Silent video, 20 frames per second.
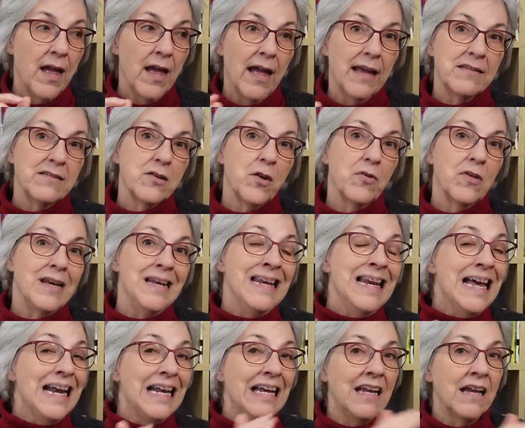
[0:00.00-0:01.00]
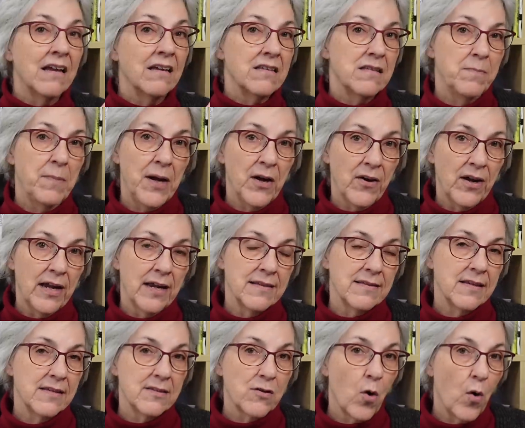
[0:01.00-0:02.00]
And so the knitting experience
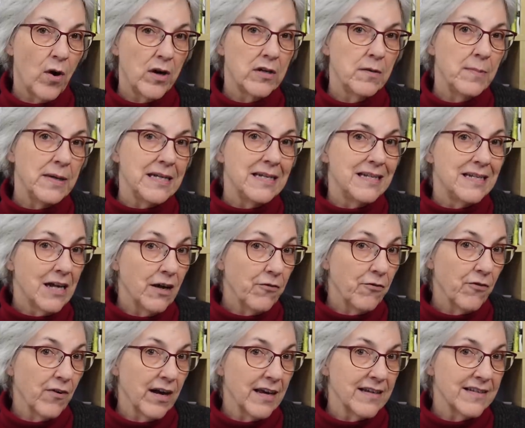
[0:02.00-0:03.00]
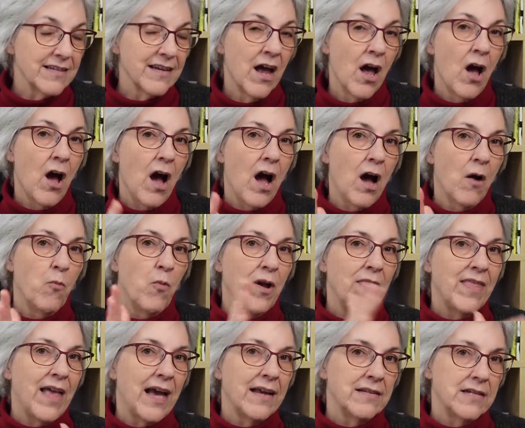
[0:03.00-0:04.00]
is going to be different when
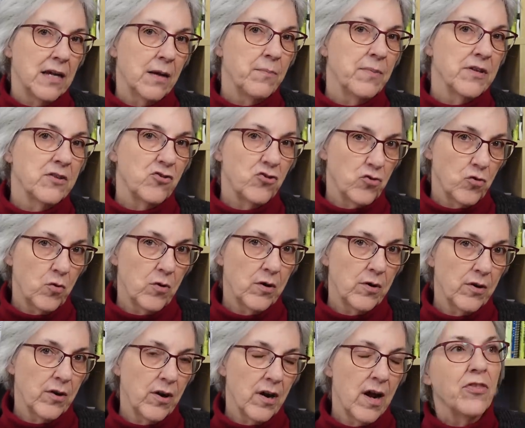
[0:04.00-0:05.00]
that tip is shorter.